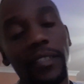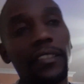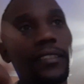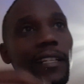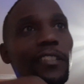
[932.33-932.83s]

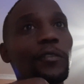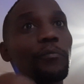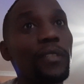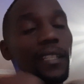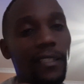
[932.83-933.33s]
and starts
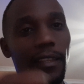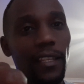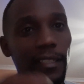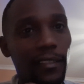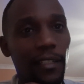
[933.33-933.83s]
picking
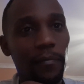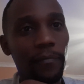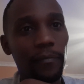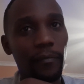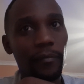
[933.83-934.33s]
things up,
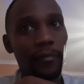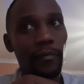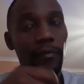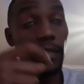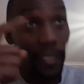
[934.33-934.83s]

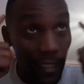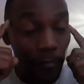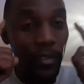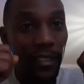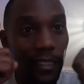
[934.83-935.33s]
it
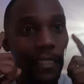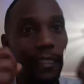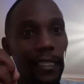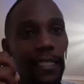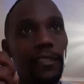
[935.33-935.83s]
immediately
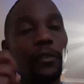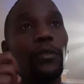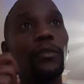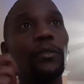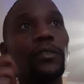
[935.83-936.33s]
clicked. Oh